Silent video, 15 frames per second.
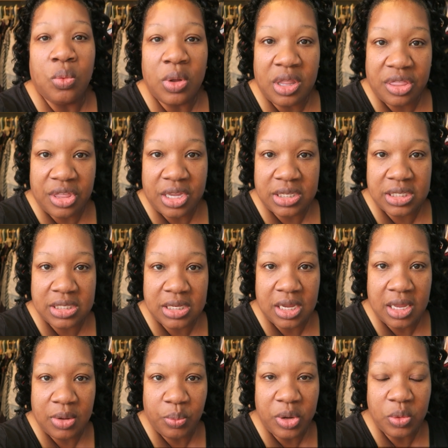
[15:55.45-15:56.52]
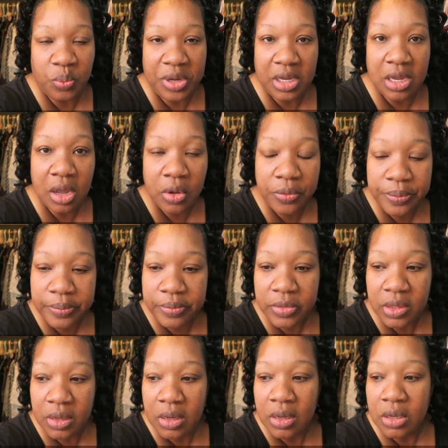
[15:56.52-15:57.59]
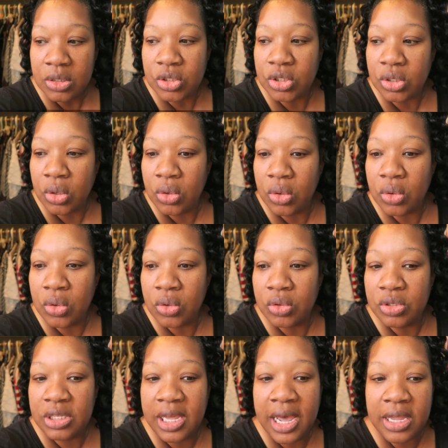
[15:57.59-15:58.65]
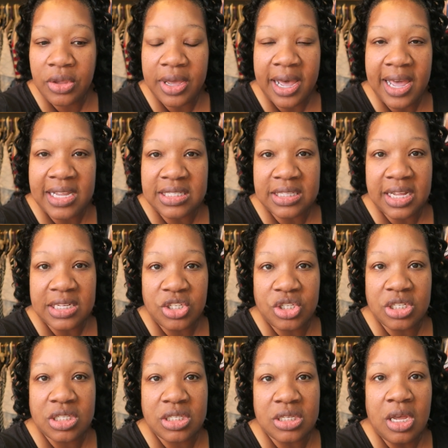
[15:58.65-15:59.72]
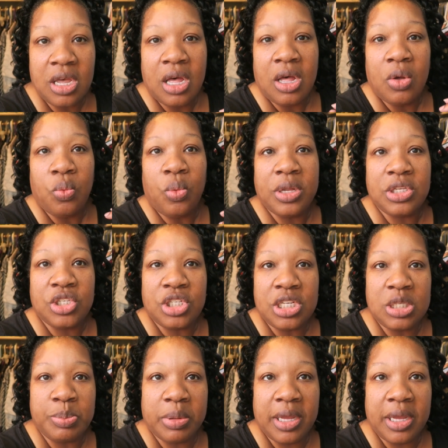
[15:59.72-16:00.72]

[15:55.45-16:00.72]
with us when we go so yeah you guys that's just what she's